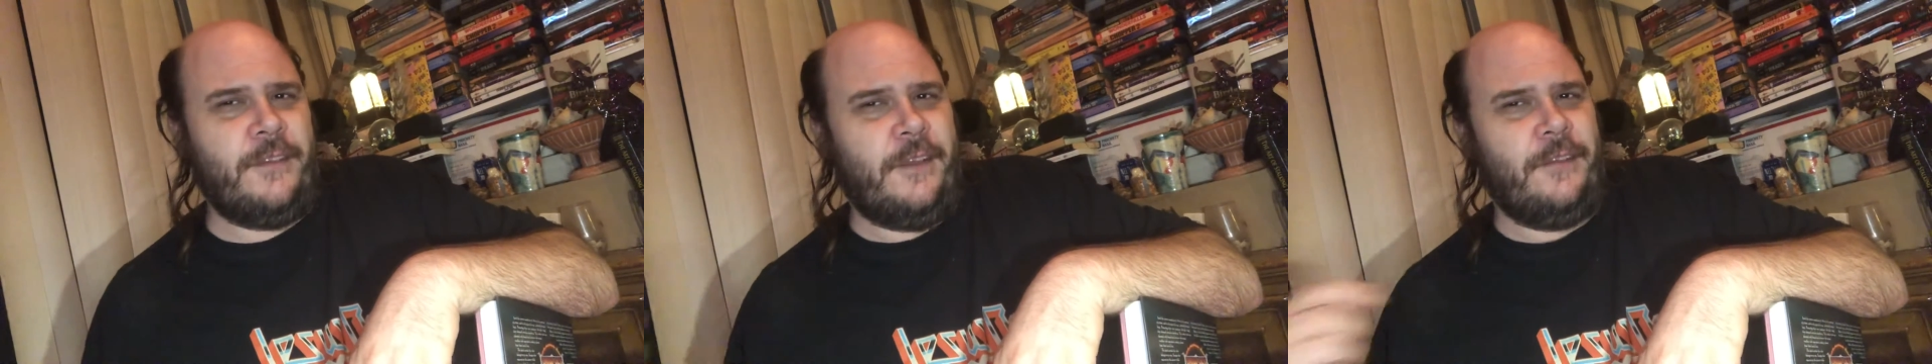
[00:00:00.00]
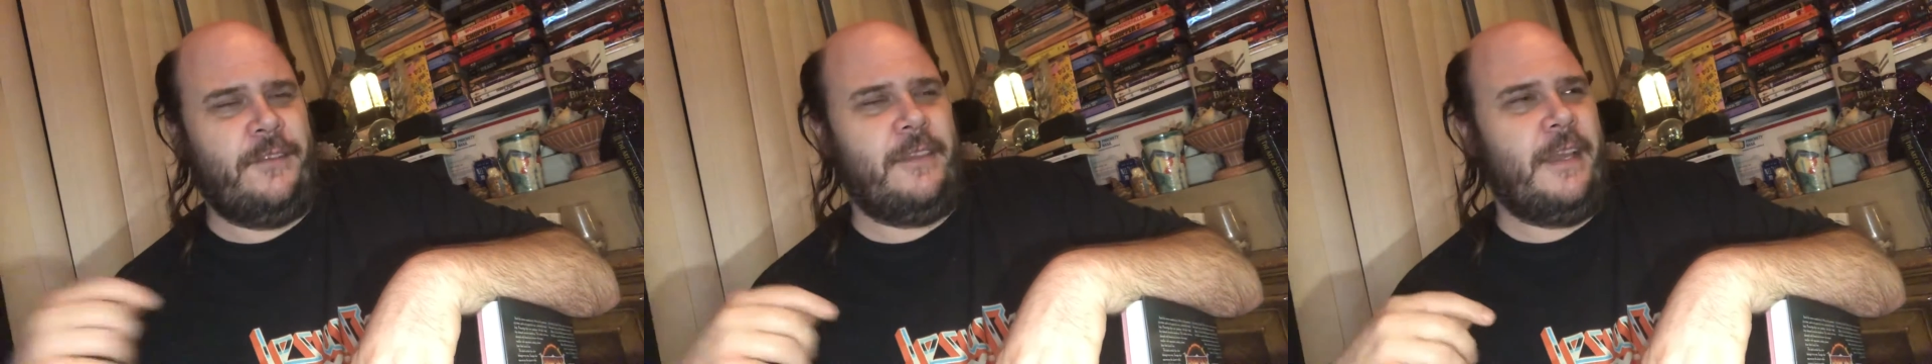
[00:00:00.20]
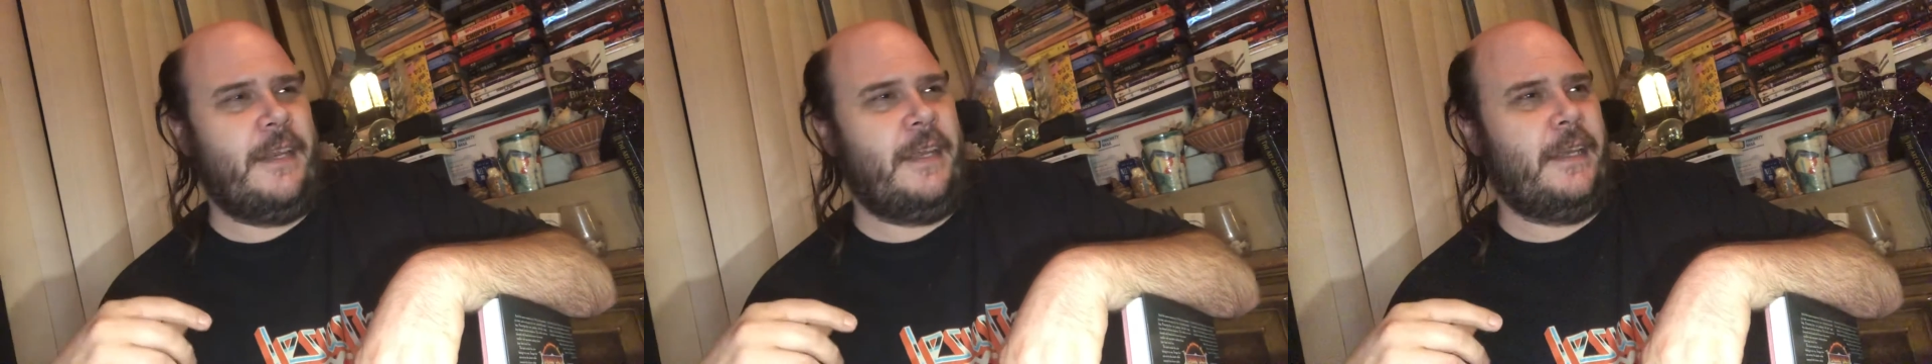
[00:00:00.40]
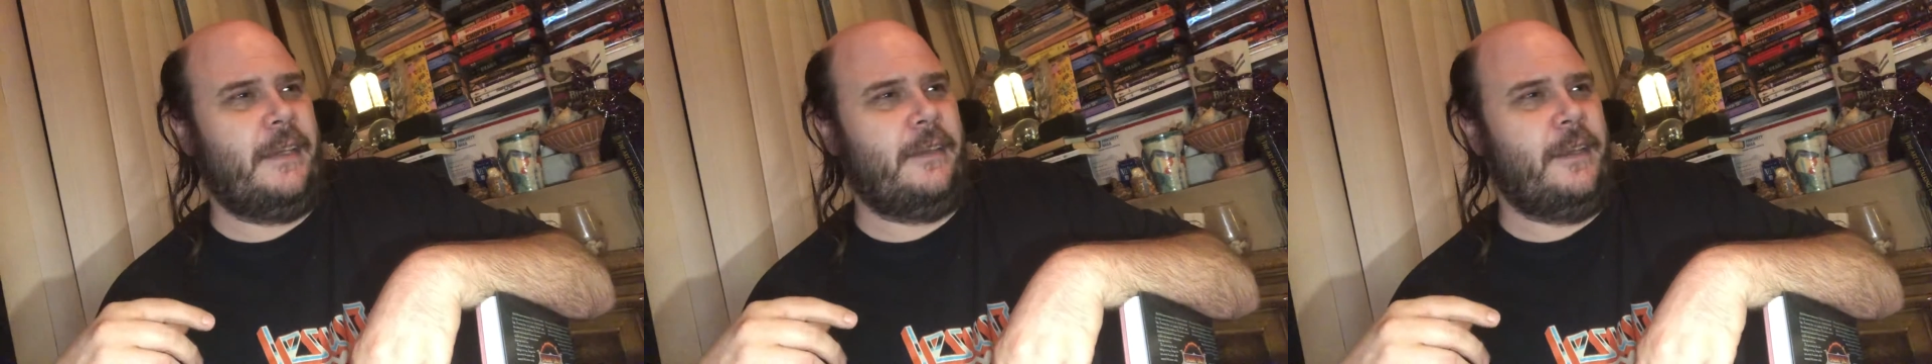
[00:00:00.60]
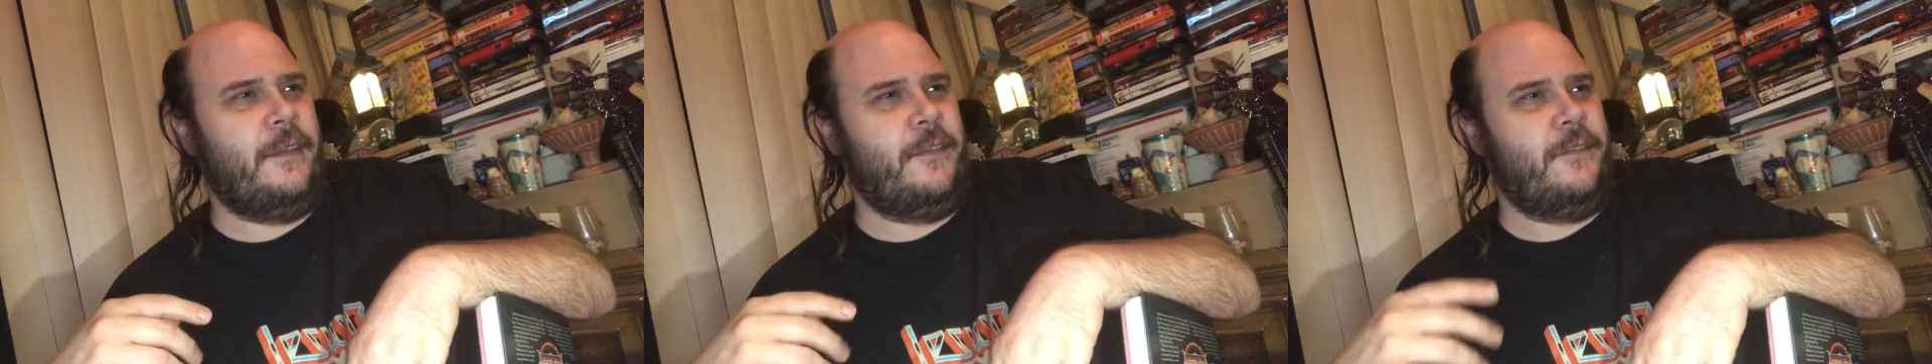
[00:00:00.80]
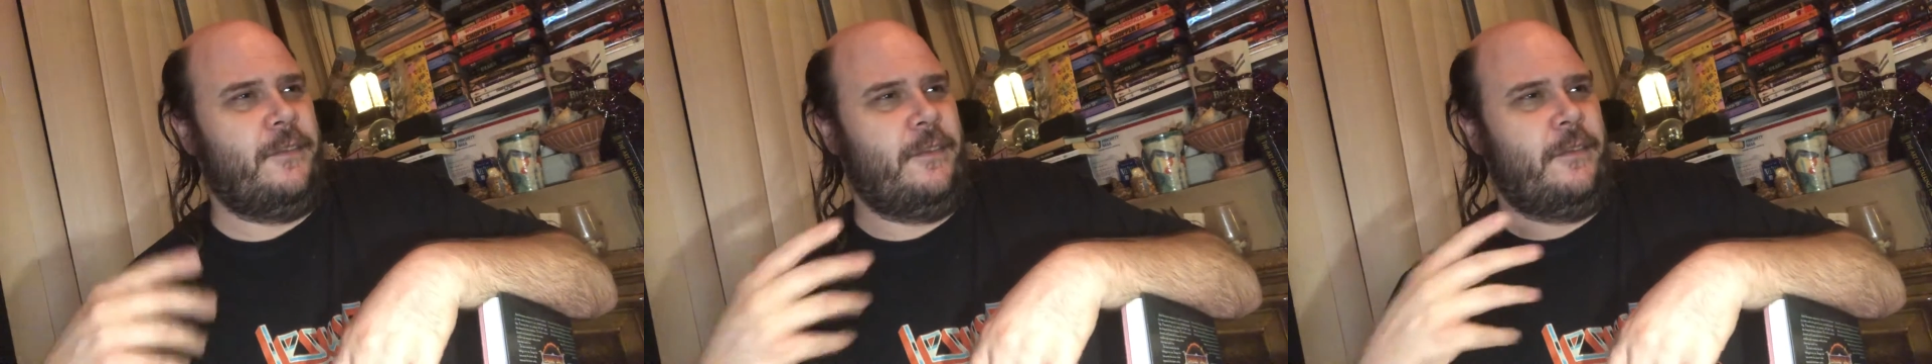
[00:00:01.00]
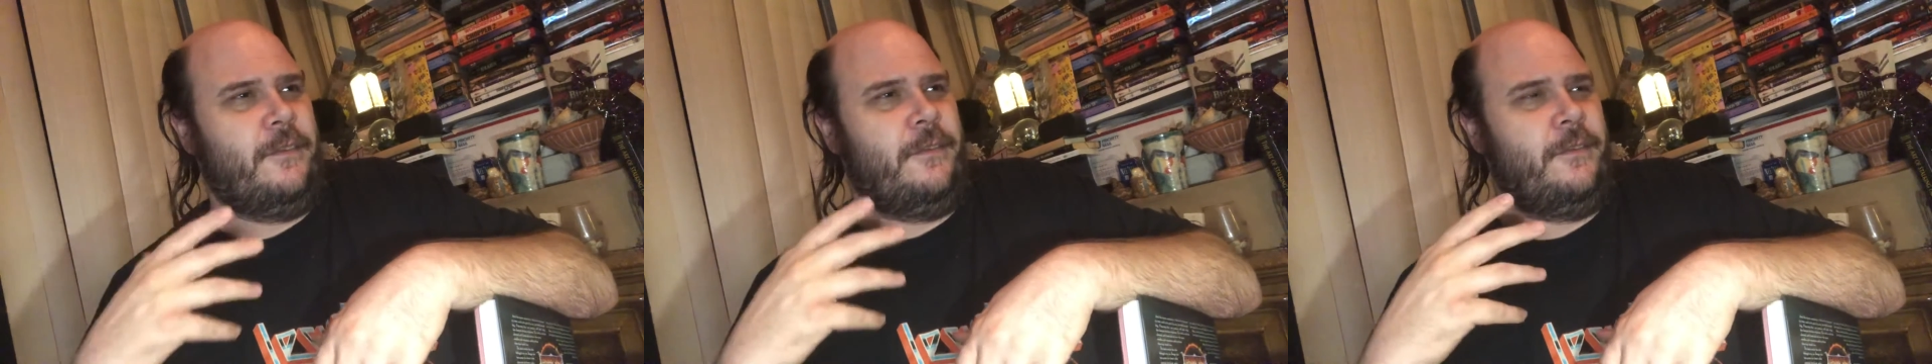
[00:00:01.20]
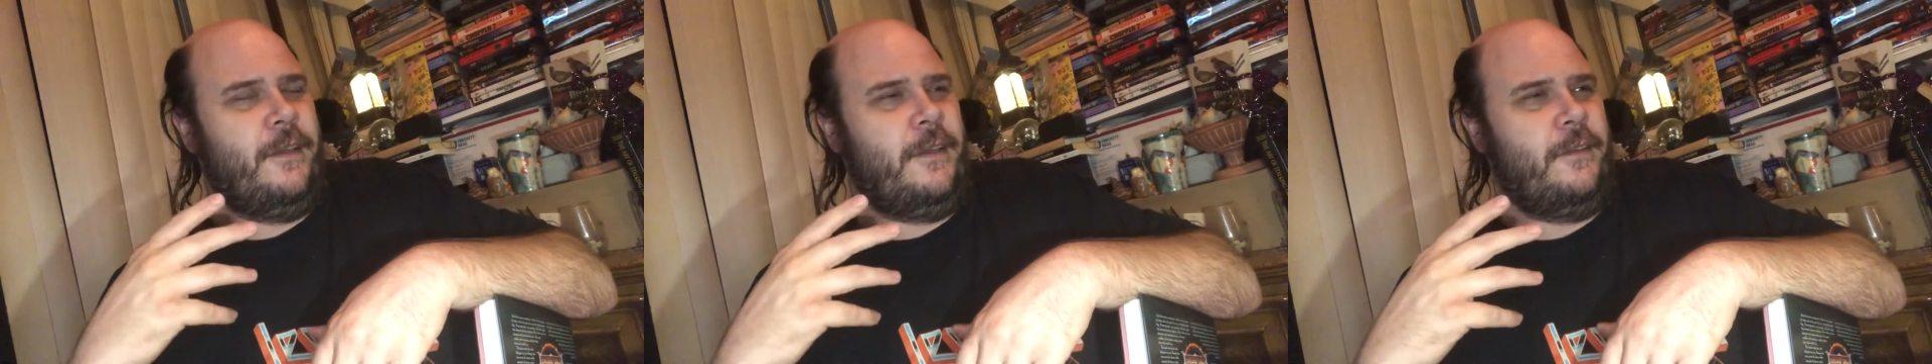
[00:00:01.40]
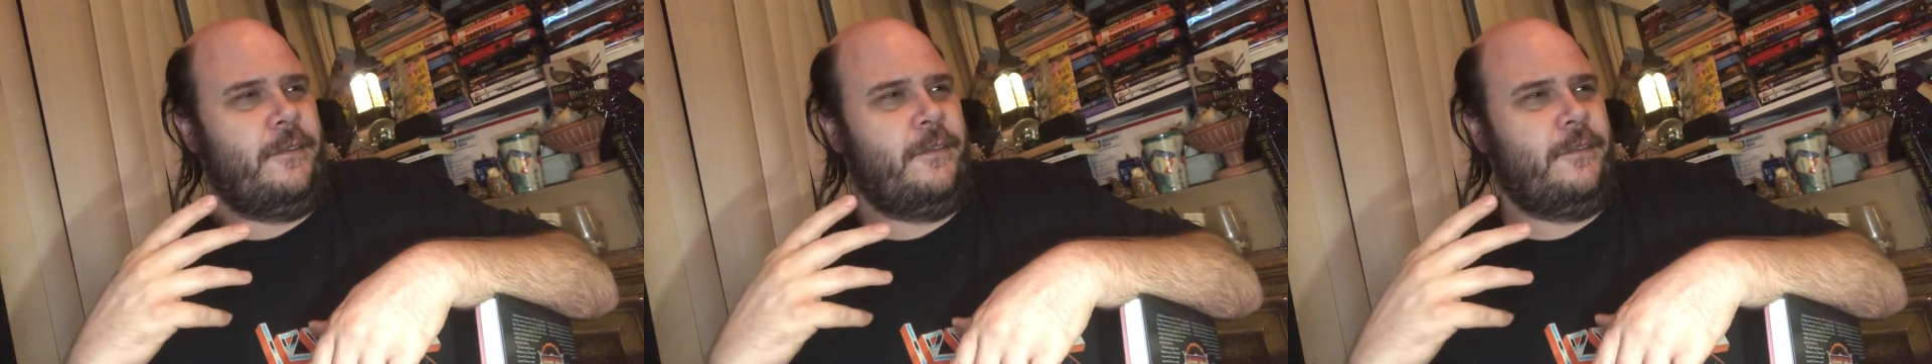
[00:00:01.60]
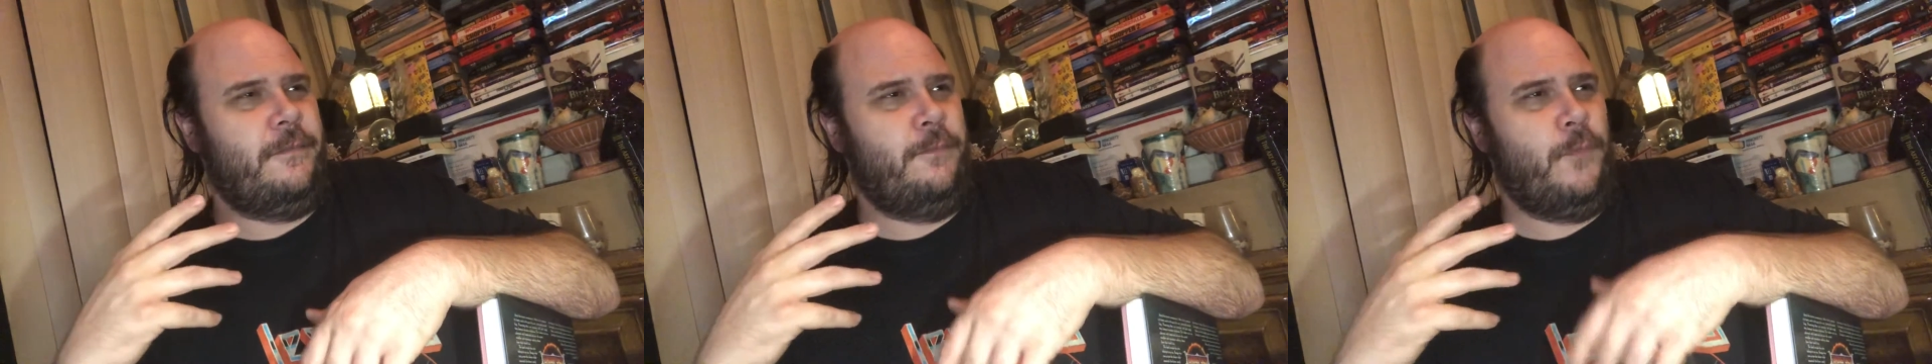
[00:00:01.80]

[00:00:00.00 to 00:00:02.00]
Sun setting is